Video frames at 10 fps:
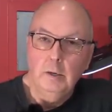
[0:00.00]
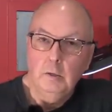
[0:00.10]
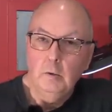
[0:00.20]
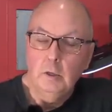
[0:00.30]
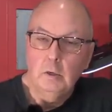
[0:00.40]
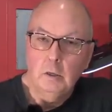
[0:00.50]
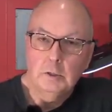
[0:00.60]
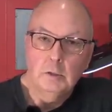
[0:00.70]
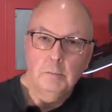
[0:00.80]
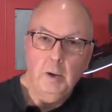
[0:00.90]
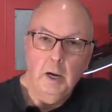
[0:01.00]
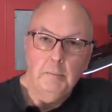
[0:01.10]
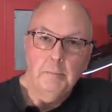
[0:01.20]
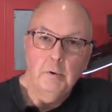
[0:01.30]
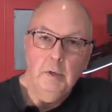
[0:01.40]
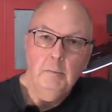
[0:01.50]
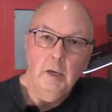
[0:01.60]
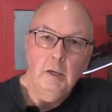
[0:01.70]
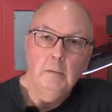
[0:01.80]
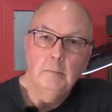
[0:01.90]
You can also buy
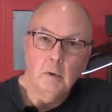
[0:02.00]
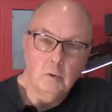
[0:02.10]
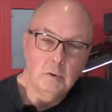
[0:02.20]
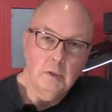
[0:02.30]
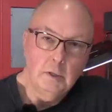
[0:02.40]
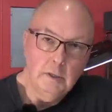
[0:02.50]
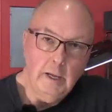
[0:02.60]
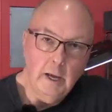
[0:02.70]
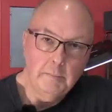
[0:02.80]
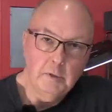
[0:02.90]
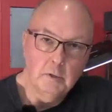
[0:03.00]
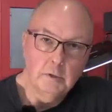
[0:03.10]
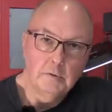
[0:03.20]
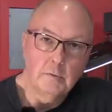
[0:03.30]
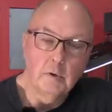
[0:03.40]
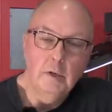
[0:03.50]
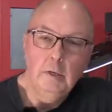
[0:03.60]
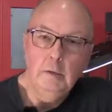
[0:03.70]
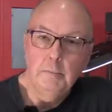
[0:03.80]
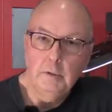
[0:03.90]
pre-made molded adapters for
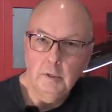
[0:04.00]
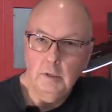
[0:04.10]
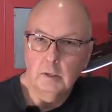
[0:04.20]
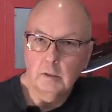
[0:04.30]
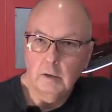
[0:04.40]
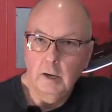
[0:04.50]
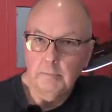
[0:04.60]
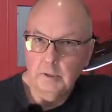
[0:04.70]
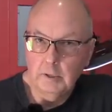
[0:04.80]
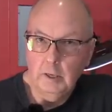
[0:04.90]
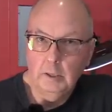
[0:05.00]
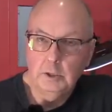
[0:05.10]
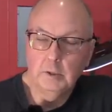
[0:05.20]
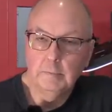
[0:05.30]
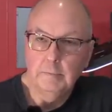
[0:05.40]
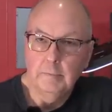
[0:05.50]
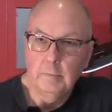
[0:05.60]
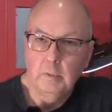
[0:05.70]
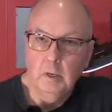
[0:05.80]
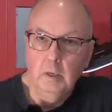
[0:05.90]
any particular application.
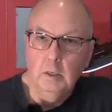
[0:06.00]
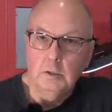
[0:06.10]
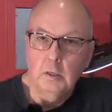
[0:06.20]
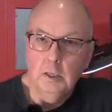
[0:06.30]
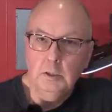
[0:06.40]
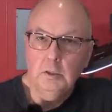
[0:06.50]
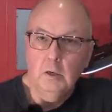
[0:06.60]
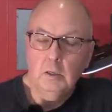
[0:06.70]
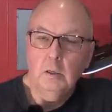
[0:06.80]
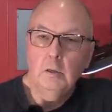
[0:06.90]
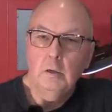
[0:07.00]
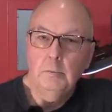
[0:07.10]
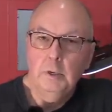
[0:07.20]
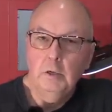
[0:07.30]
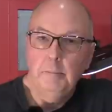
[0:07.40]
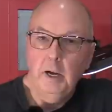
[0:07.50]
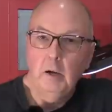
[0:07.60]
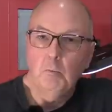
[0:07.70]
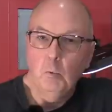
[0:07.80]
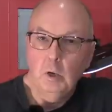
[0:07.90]
So let's talk a little bit
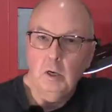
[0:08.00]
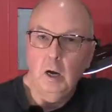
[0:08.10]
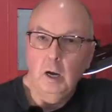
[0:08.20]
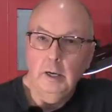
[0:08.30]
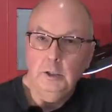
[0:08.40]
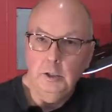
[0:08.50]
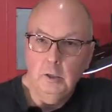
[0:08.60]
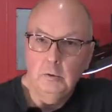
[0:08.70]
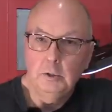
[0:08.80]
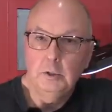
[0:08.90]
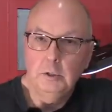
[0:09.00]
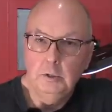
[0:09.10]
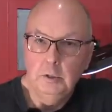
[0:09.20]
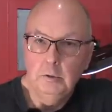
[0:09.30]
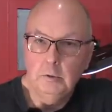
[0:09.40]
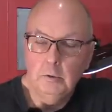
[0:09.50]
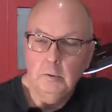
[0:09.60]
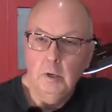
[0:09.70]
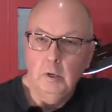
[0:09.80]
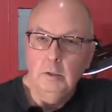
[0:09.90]
about what I chose to
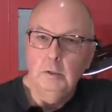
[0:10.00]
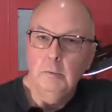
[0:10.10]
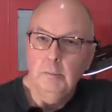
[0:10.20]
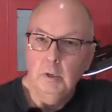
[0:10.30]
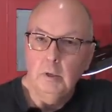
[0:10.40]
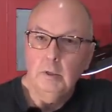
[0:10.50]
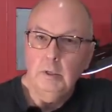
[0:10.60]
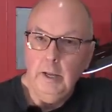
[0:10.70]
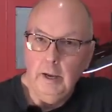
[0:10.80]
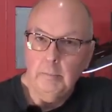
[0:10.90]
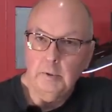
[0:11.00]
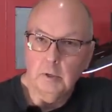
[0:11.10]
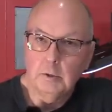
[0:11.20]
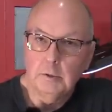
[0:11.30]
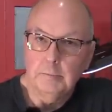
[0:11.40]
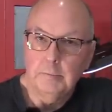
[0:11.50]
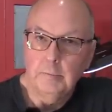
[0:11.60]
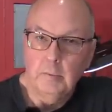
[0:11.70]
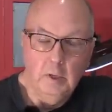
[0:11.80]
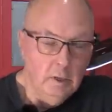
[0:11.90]
do to build adapters.
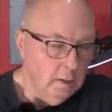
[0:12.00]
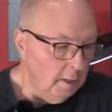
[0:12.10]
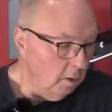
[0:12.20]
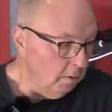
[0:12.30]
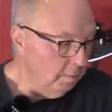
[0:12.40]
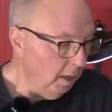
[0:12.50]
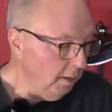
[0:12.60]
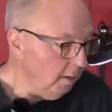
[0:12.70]
Now in my